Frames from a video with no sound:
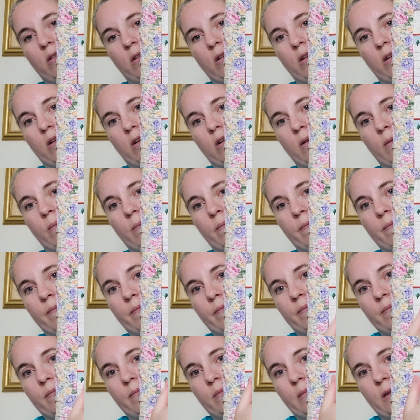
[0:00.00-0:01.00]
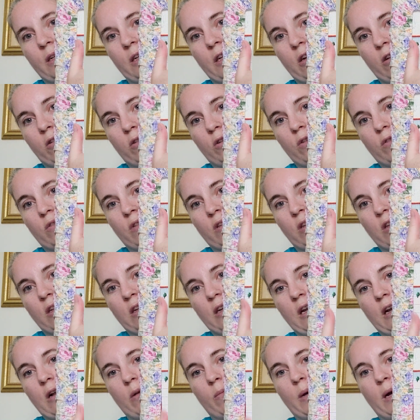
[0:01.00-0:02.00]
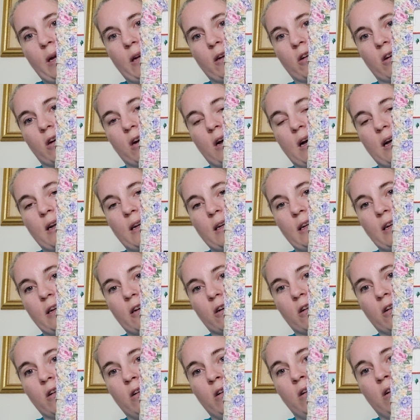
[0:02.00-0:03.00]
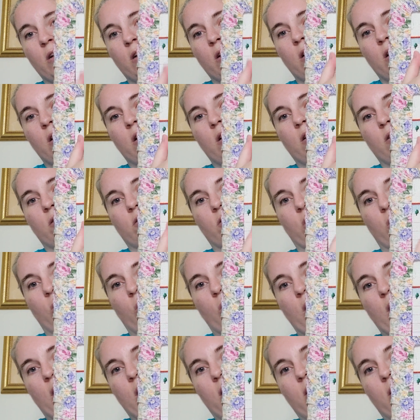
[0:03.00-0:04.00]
you know, using the needle minder on here. So